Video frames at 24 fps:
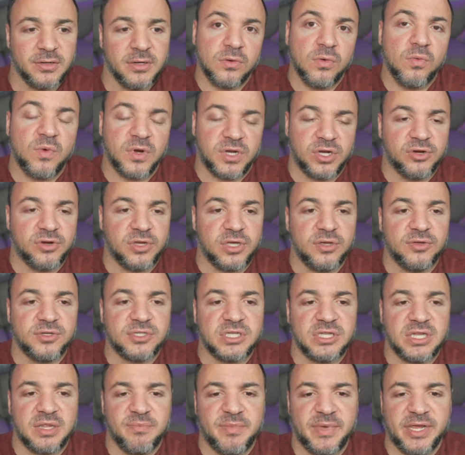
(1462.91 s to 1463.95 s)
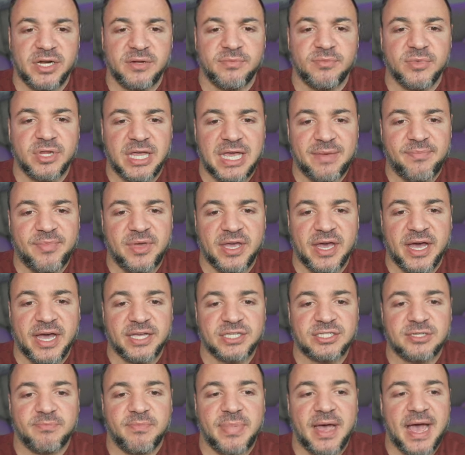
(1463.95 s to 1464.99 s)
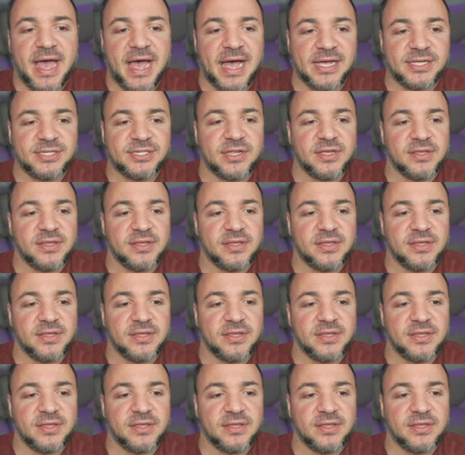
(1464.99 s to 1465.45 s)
when you're using the minimal APIs and passing